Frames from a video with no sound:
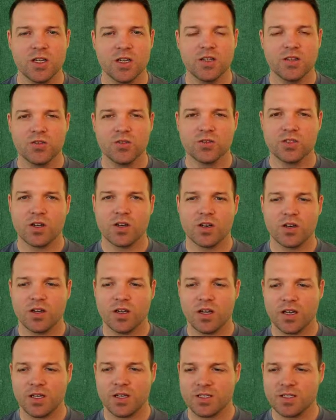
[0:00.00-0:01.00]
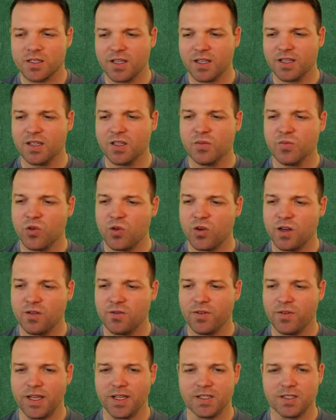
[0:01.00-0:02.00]
Those are slightly more
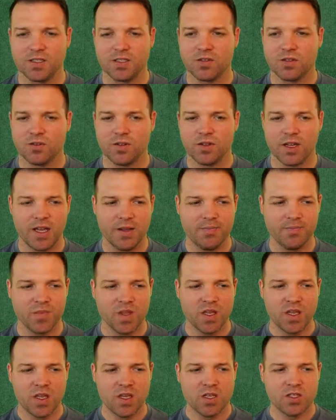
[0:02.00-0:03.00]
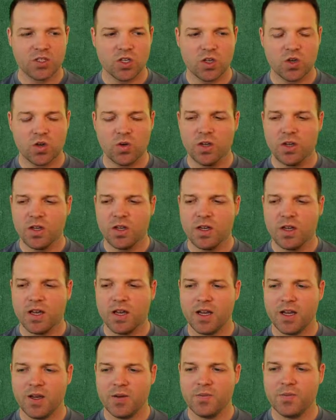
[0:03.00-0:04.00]
advanced, okay? So
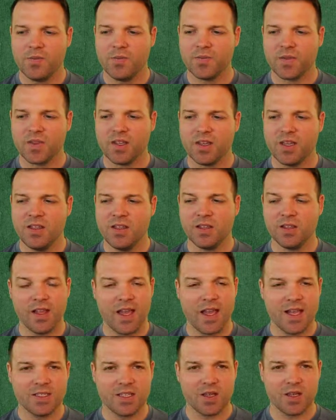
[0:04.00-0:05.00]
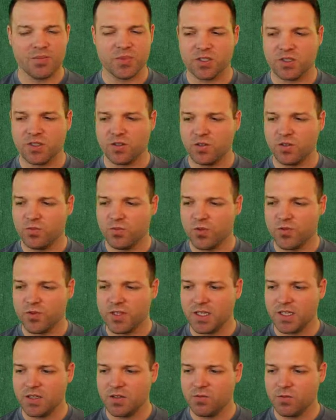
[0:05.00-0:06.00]
in the last episode, what we
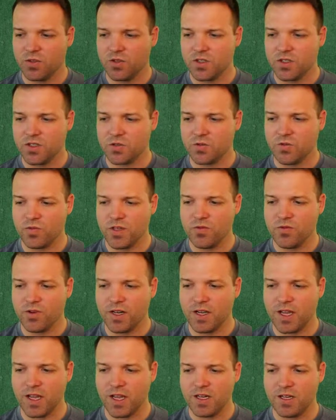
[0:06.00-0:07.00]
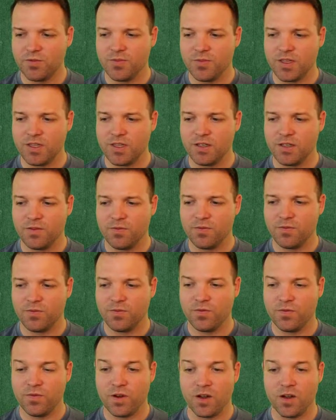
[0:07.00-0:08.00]
did was we went ahead and we
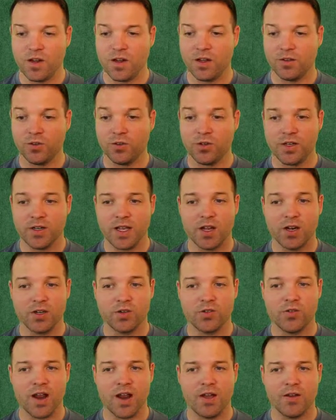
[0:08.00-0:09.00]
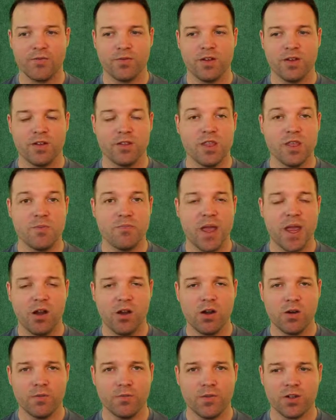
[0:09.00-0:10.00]
learned how to graph the
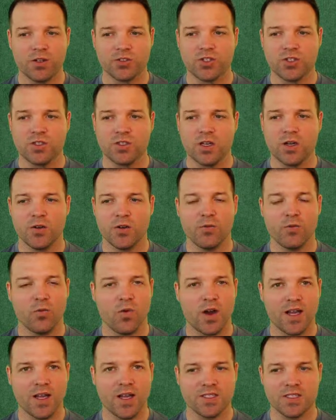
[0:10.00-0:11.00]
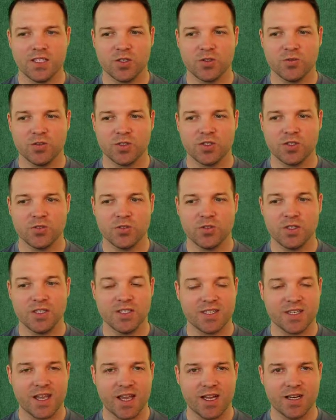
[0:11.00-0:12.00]
parent function of y is equal to the
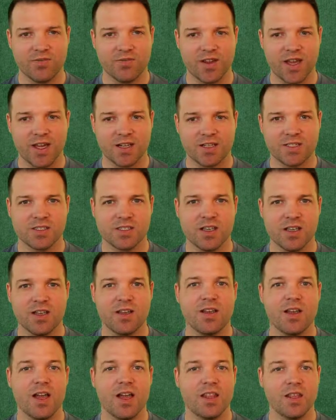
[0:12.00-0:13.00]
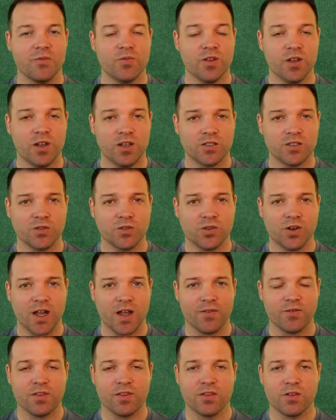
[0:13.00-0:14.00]
sine of x. And then we also
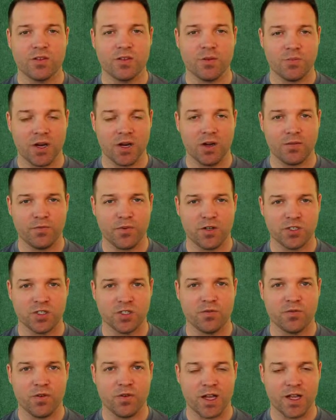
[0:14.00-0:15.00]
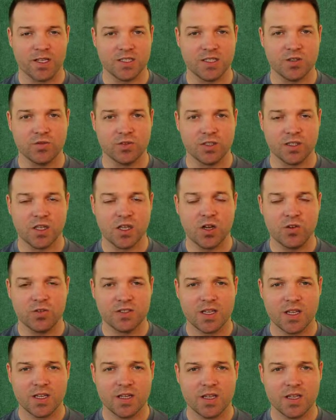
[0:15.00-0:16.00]
graphed the parent function of y is equal to
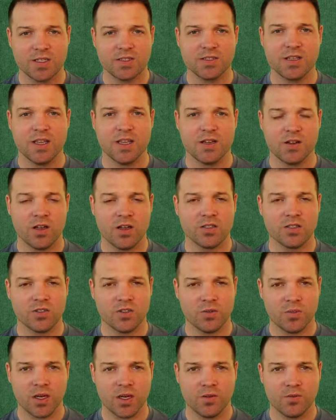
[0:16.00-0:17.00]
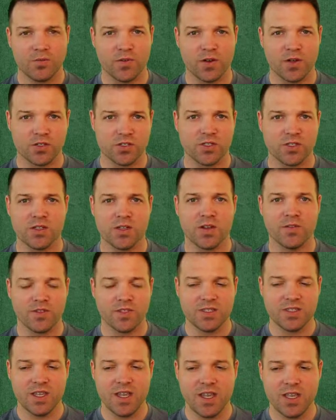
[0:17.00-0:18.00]
cosine x and also the parent function of the
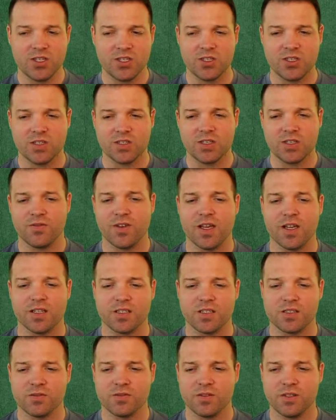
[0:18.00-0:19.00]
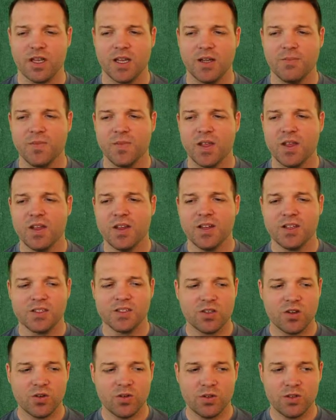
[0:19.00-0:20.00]
tangent of x. Okay,
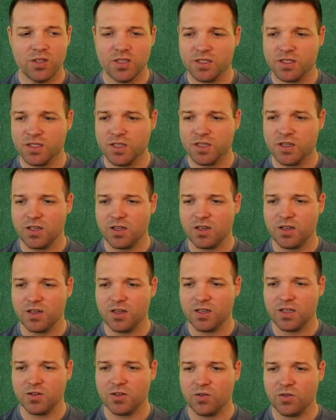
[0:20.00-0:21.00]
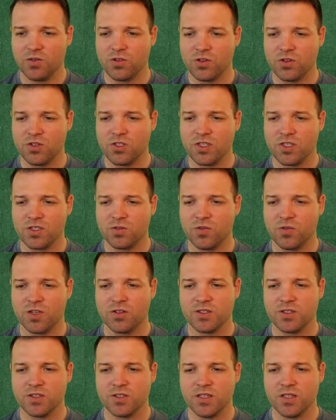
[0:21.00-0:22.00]
so this here in orange is what you're
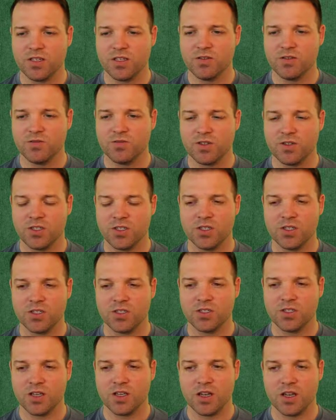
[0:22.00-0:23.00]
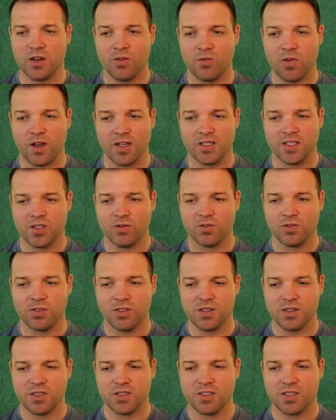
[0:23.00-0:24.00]
seeing, which is y is equal to
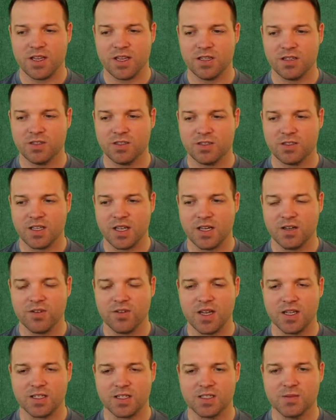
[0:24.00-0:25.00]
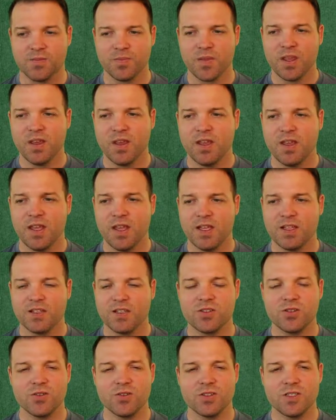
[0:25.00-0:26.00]
the sine of x. And
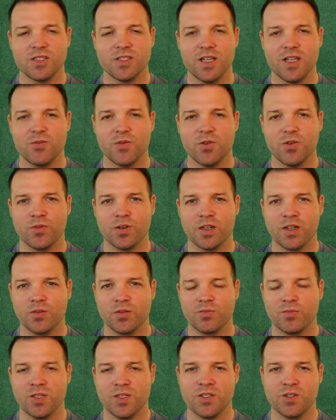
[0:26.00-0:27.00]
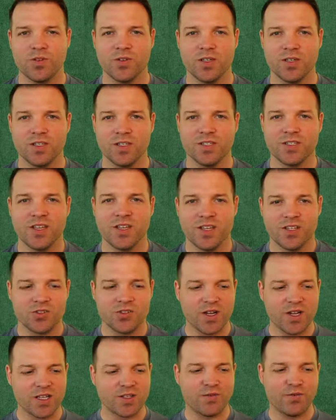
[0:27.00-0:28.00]
so today what we're going to be doing is
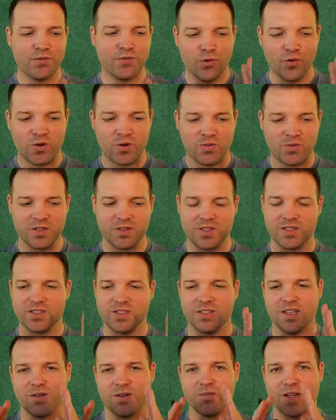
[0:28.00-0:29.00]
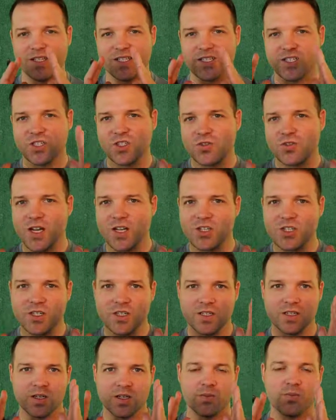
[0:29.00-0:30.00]
transforming this thing by stretching
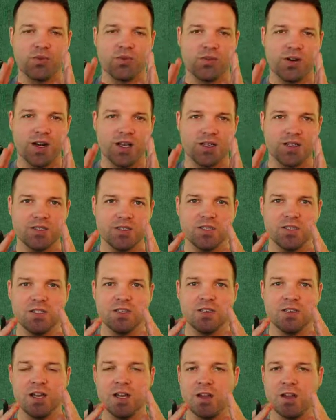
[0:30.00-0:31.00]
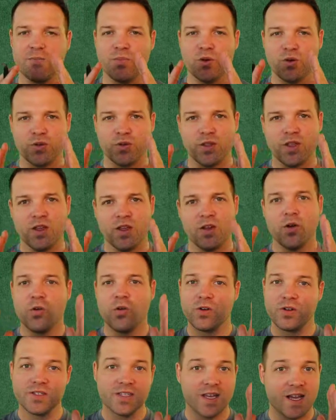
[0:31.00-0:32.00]
and compressing both
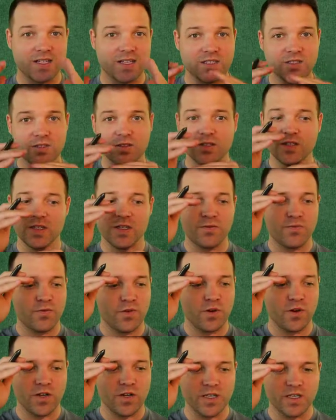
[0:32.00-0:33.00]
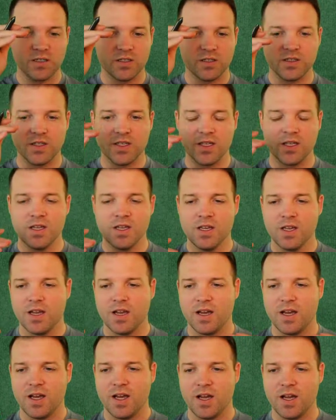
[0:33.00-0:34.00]
horizontally, vertically,
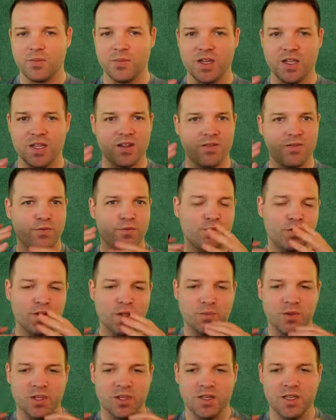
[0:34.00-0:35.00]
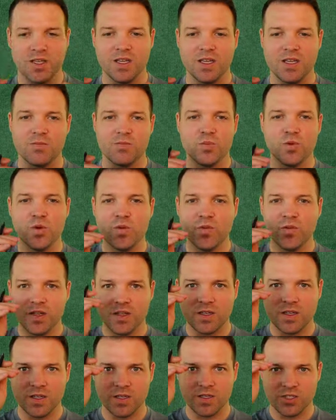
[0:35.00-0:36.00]
and then flipping it, moving
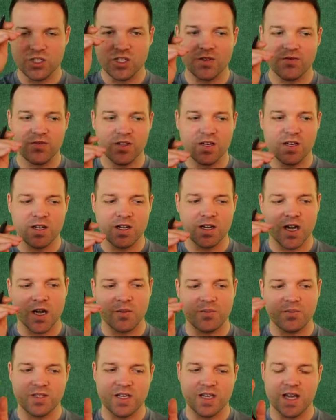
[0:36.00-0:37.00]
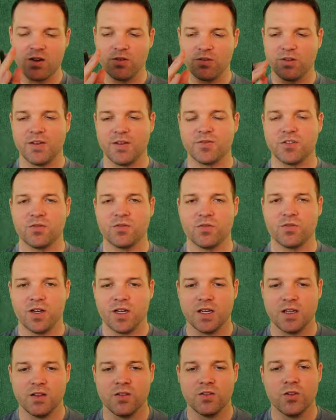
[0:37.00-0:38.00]
it, shifting it up, down, left, and
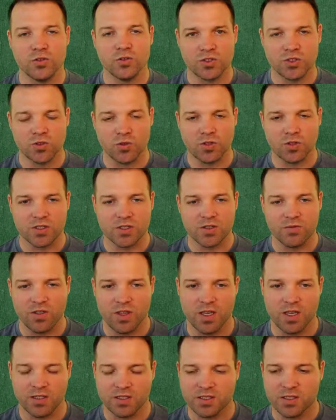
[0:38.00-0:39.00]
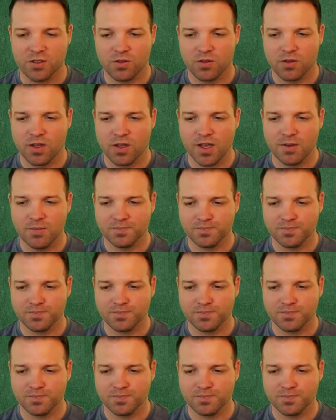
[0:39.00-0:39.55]
right, those sorts of things. Okay?